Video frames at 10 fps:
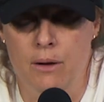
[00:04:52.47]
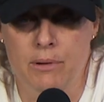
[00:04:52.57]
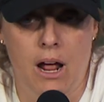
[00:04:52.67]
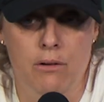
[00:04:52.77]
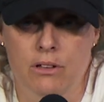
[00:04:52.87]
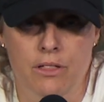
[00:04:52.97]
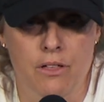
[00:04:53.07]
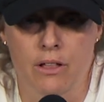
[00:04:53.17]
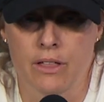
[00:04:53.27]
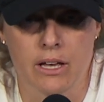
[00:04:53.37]
I mean, I really
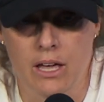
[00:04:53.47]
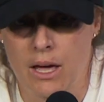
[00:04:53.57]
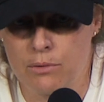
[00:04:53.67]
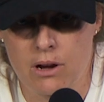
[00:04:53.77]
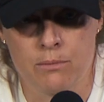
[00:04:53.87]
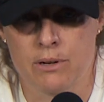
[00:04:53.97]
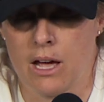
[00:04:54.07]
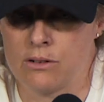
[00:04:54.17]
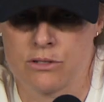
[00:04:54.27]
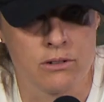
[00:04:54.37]
thought that game would come
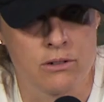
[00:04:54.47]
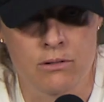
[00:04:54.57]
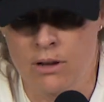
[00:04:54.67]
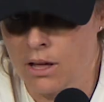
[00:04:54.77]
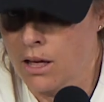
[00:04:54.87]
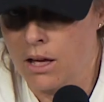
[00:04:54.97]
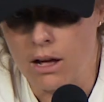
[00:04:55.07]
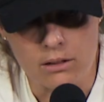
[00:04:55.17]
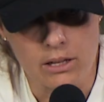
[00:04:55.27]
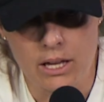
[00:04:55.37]
down to
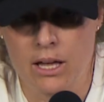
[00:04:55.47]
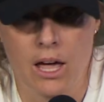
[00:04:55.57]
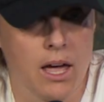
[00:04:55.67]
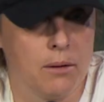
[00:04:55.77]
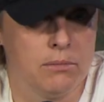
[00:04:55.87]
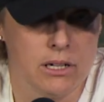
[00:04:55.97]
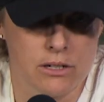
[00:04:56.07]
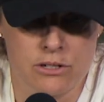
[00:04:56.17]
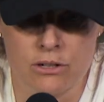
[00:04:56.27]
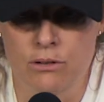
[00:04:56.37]
a late game, need
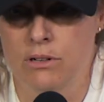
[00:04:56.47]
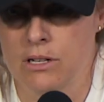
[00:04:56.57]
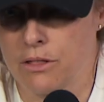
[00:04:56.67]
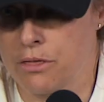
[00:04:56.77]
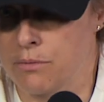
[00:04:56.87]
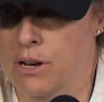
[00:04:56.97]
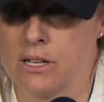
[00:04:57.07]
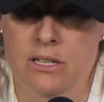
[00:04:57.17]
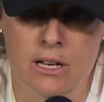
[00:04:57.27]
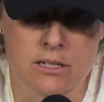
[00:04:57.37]
a 2, need a
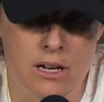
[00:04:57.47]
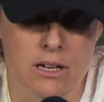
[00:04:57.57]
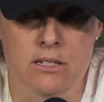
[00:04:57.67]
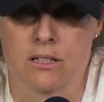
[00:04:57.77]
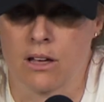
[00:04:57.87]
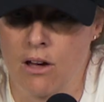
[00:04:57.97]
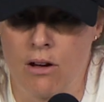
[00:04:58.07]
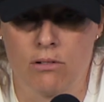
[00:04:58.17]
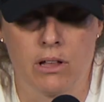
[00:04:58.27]
3, 10 seconds to go.